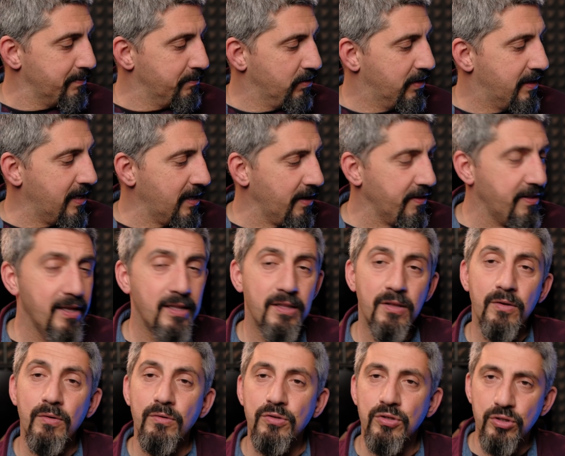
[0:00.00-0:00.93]
you gotta think that
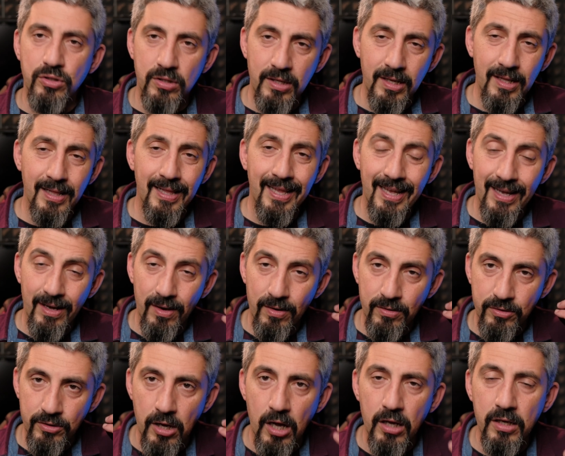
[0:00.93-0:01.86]
you're still
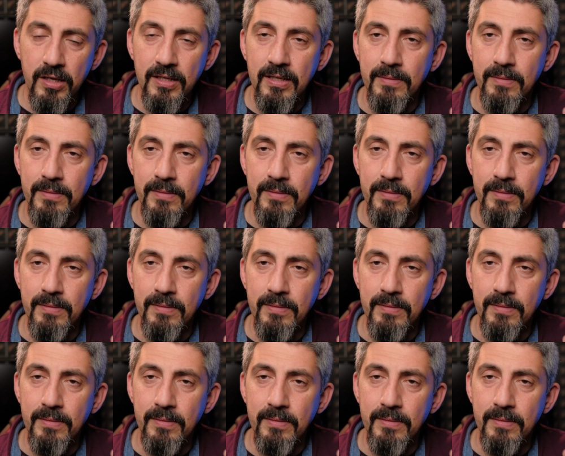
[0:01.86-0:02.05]
talking